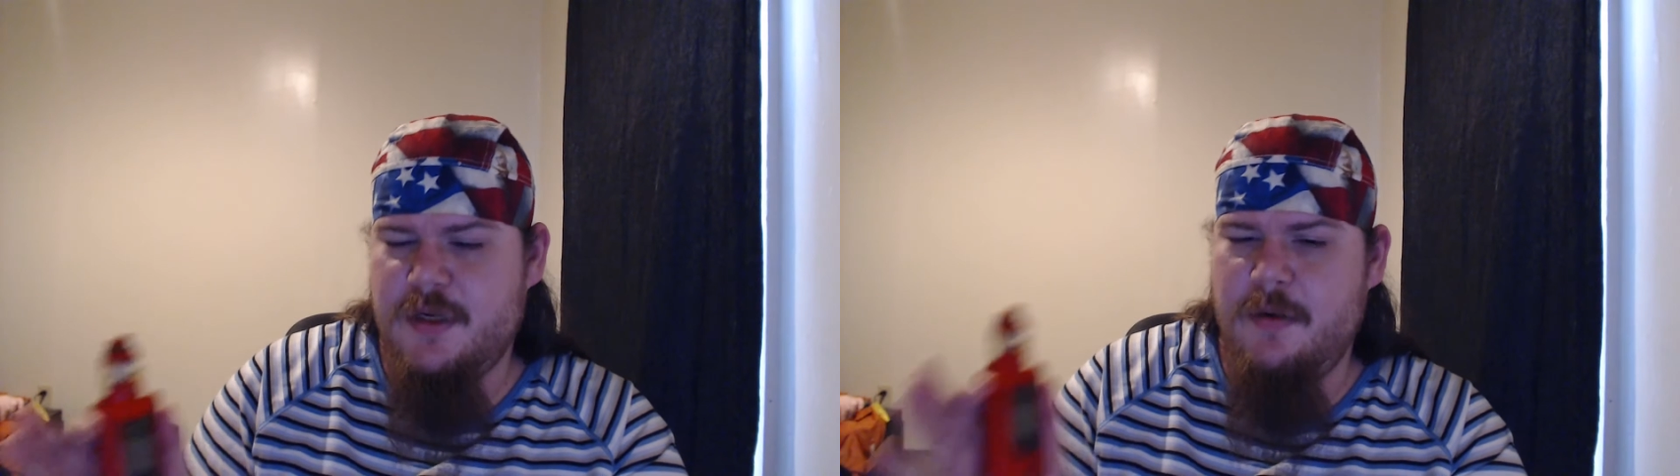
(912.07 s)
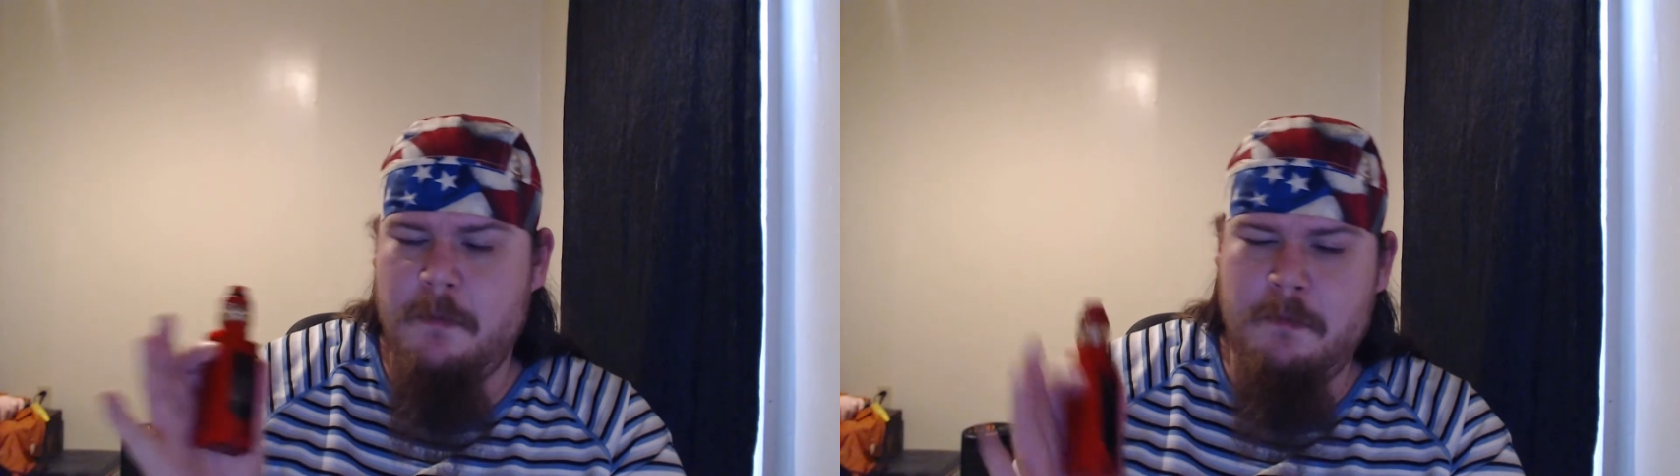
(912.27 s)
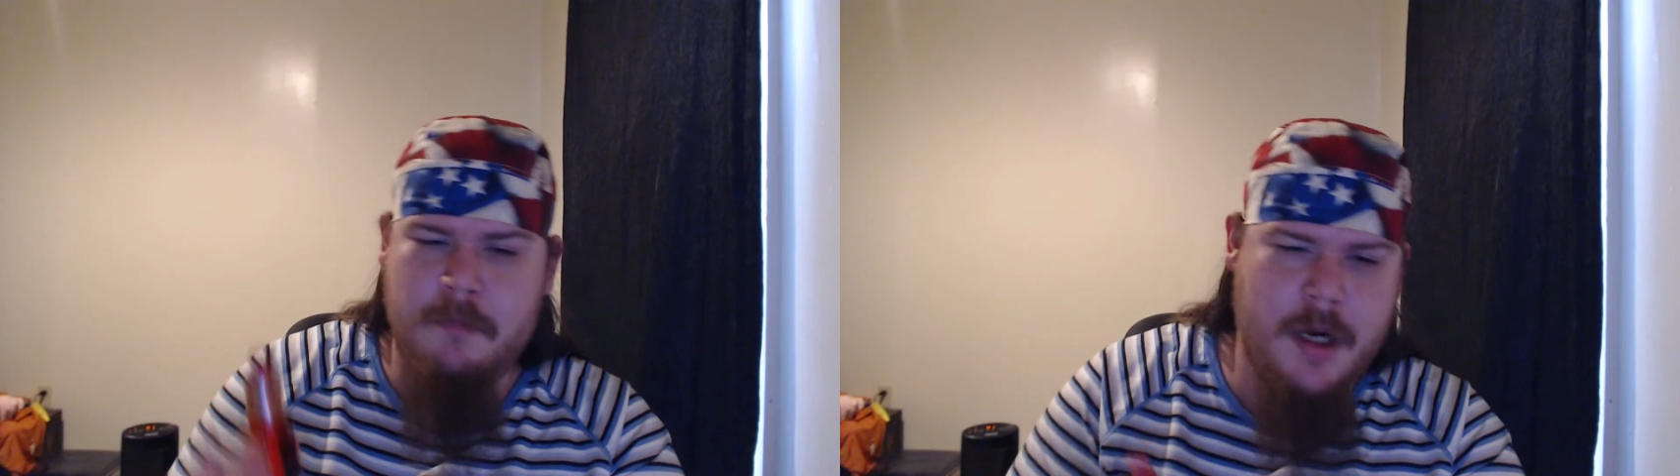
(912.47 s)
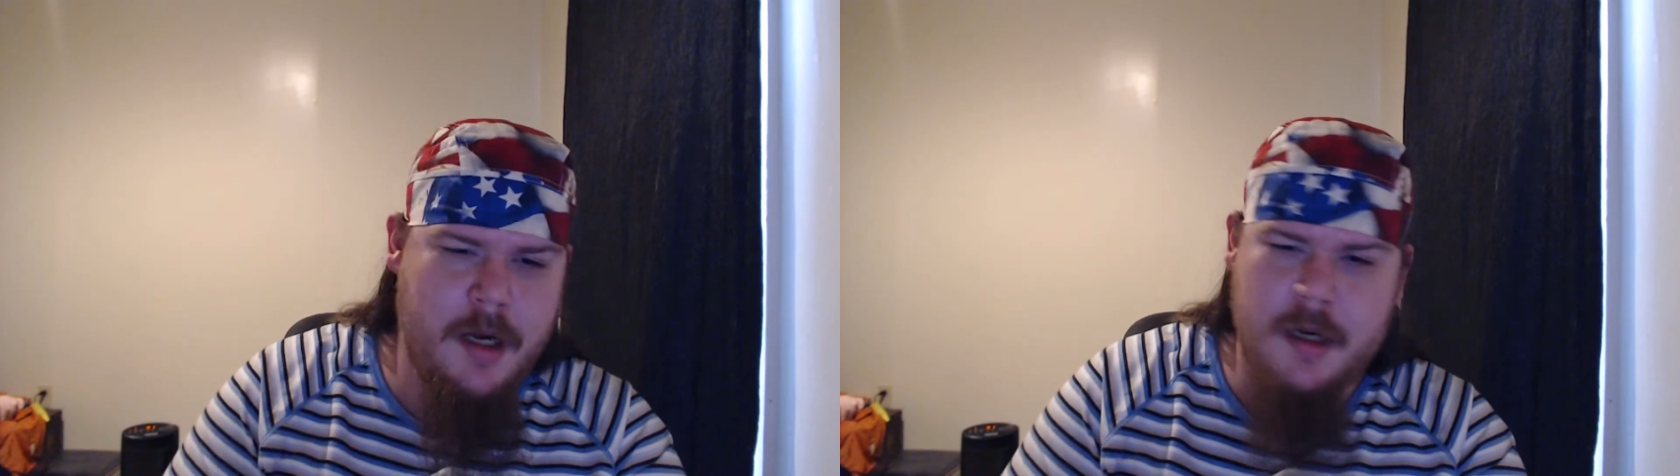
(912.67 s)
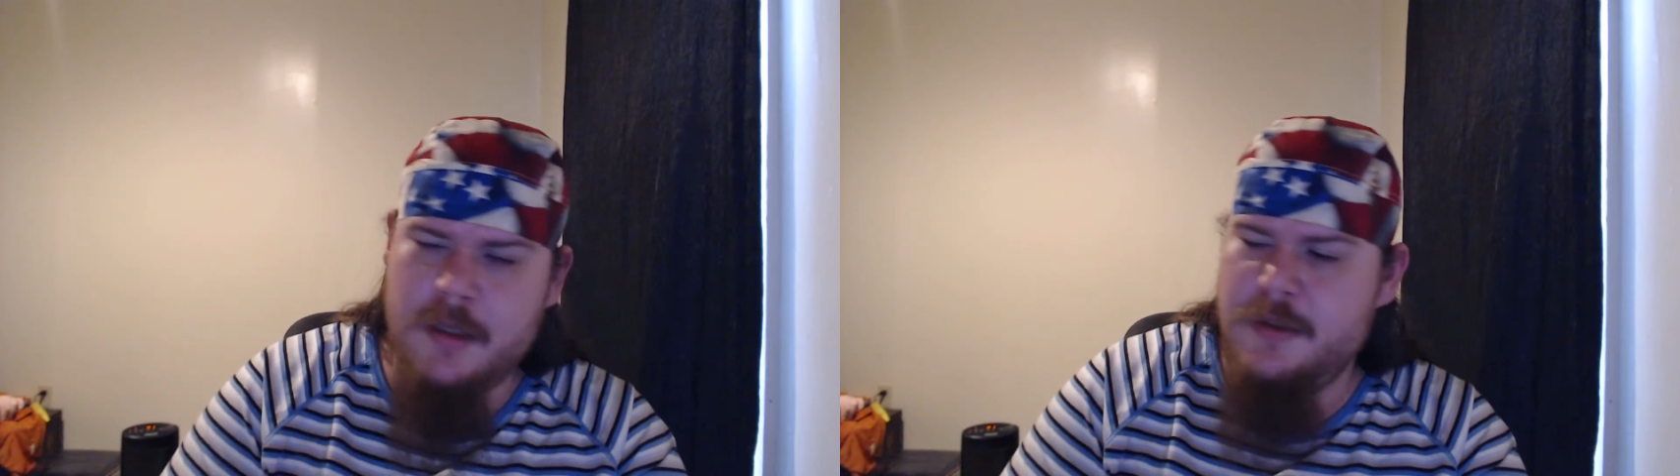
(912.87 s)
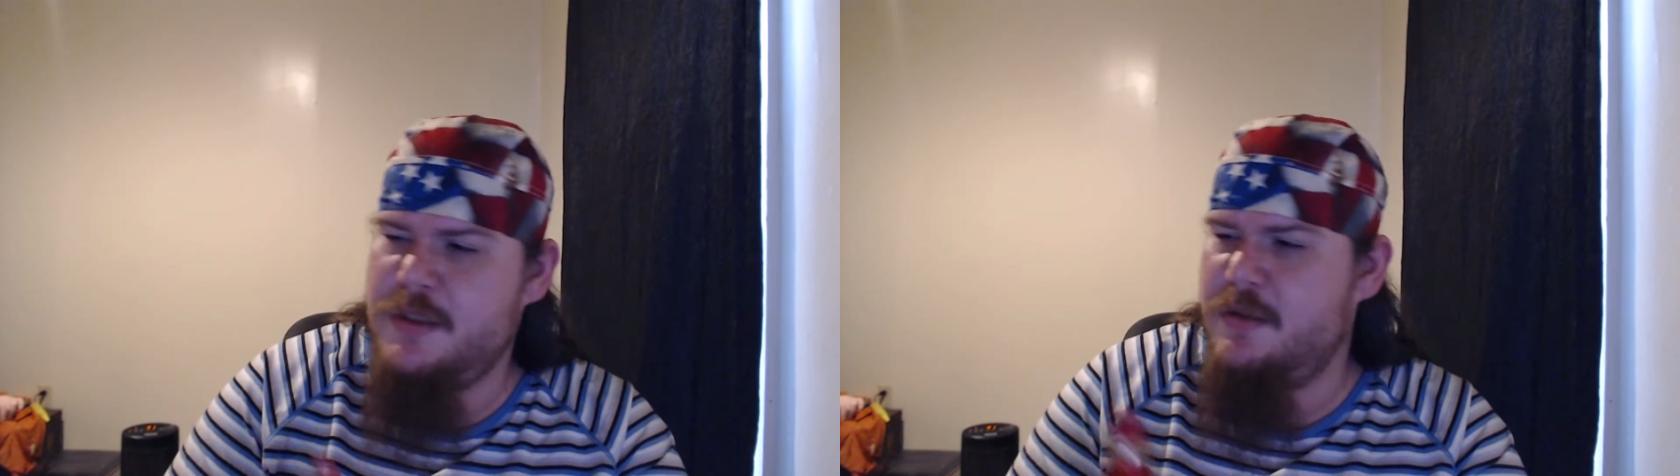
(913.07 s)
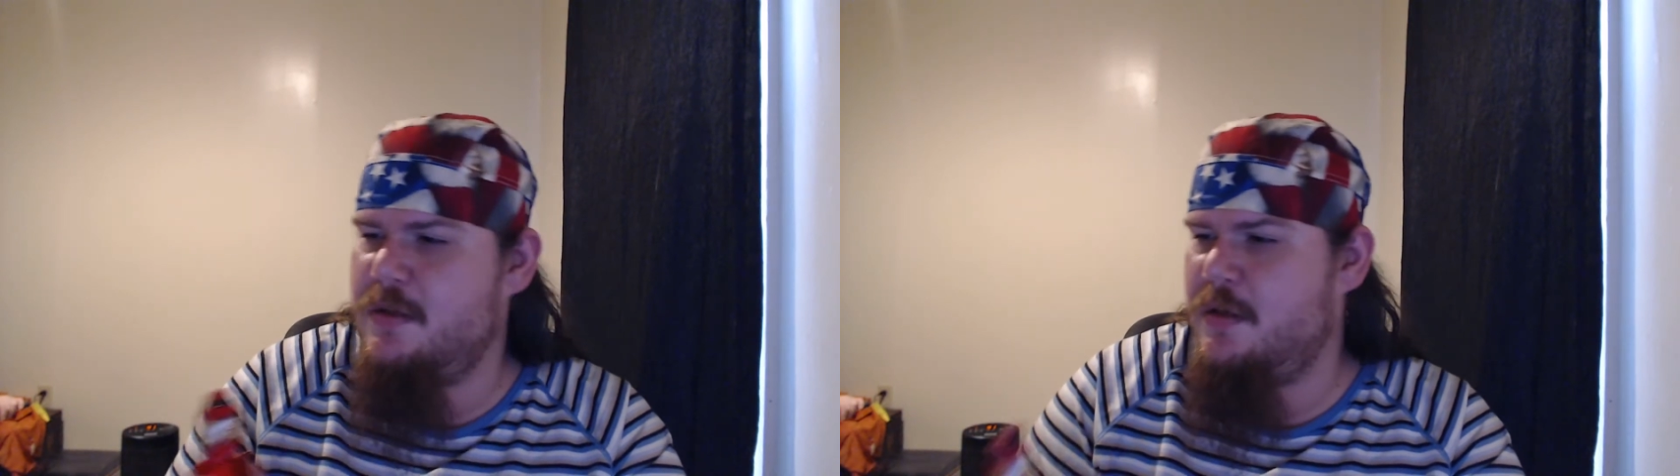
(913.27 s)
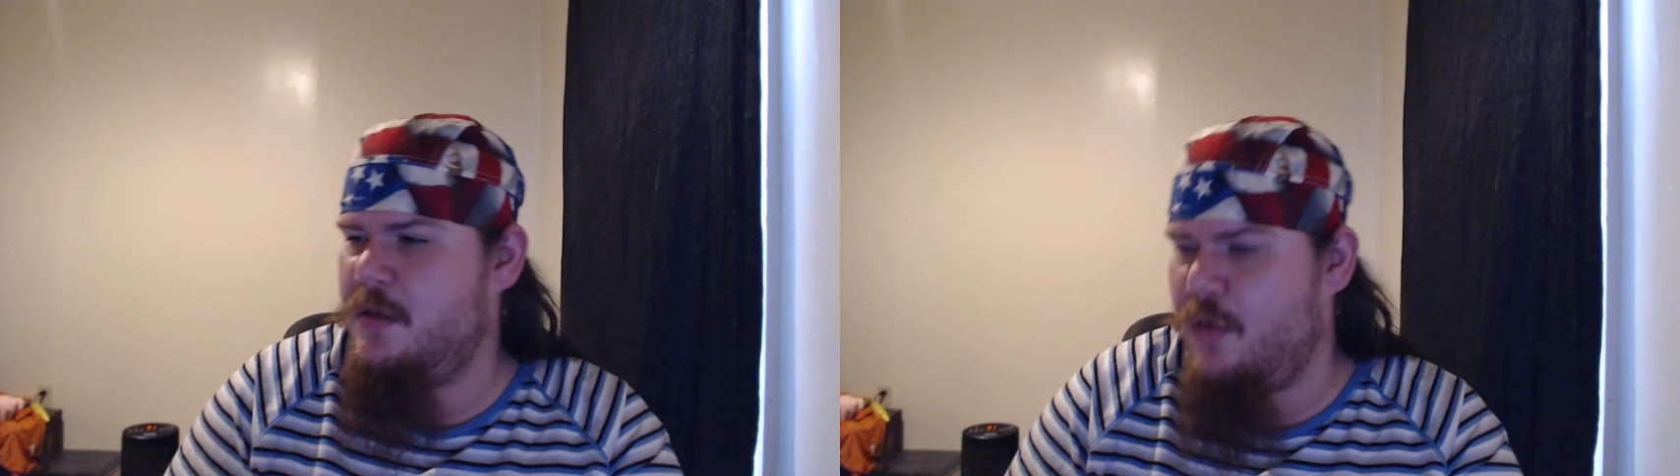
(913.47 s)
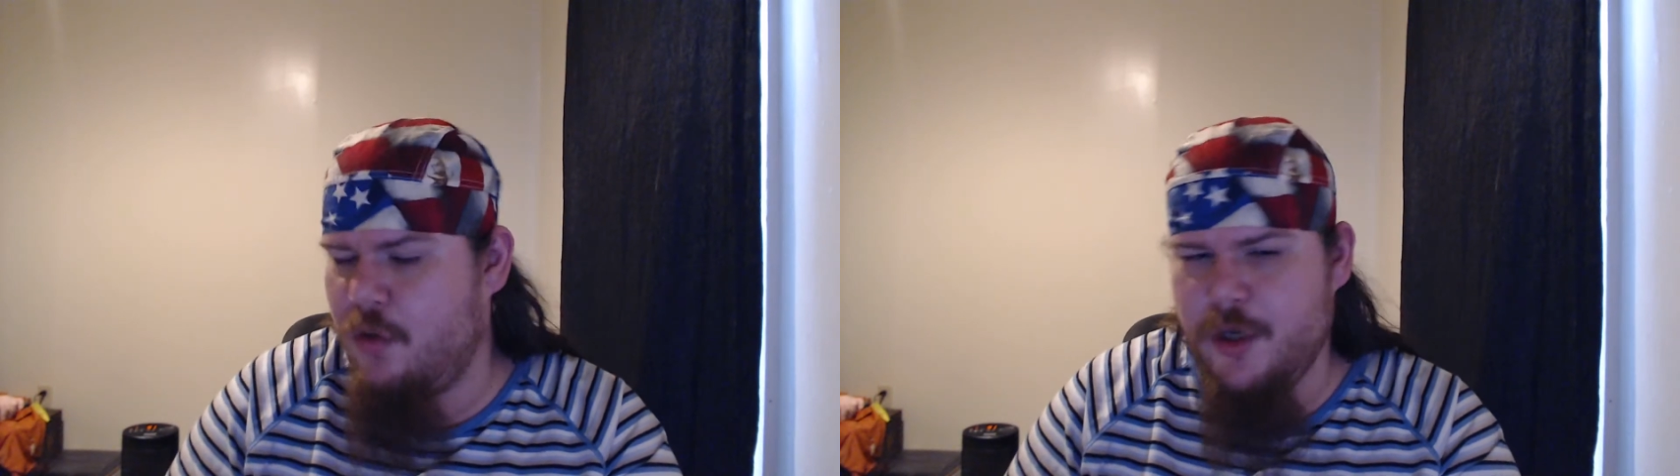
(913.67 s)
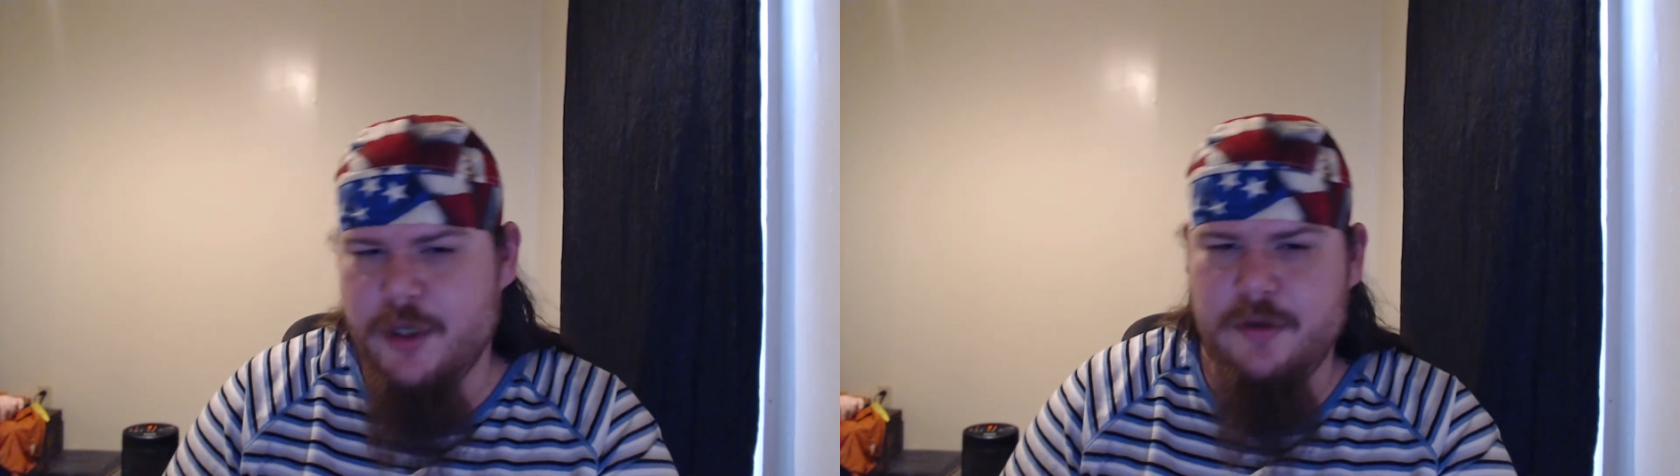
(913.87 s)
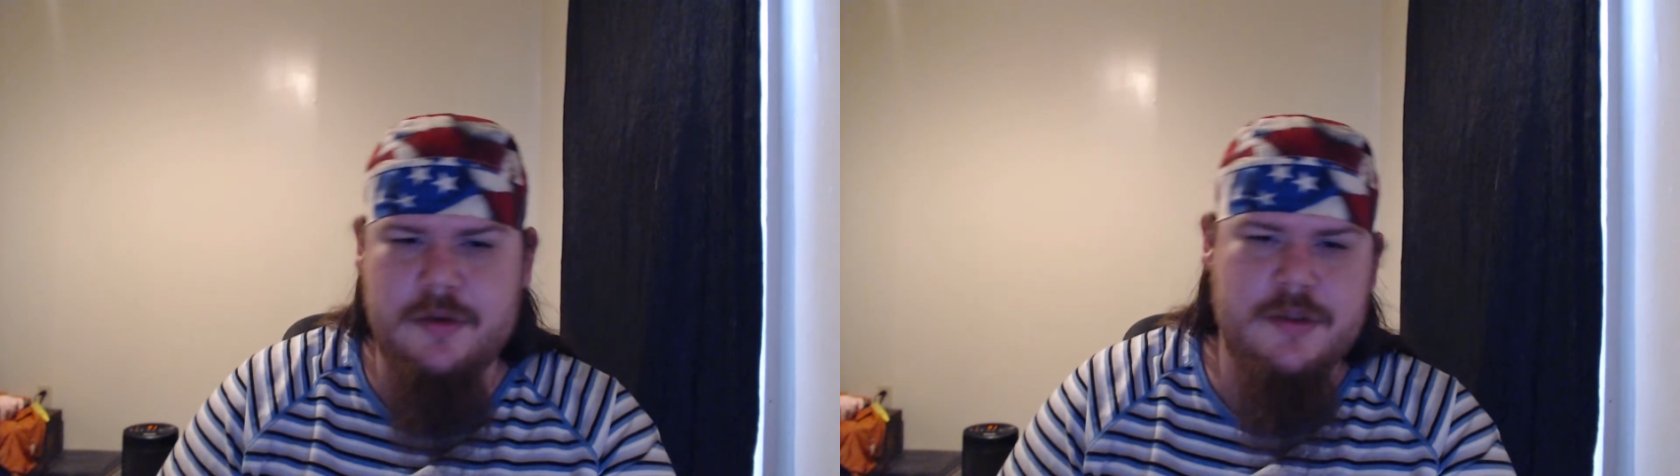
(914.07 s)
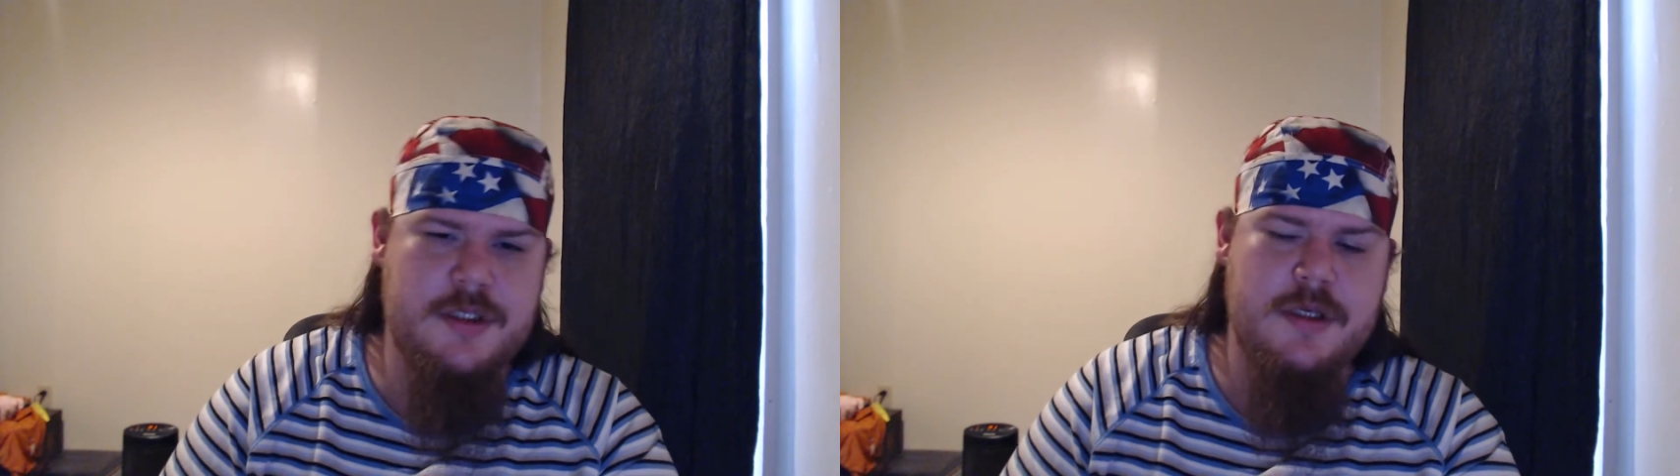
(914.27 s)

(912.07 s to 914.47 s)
mods, coils,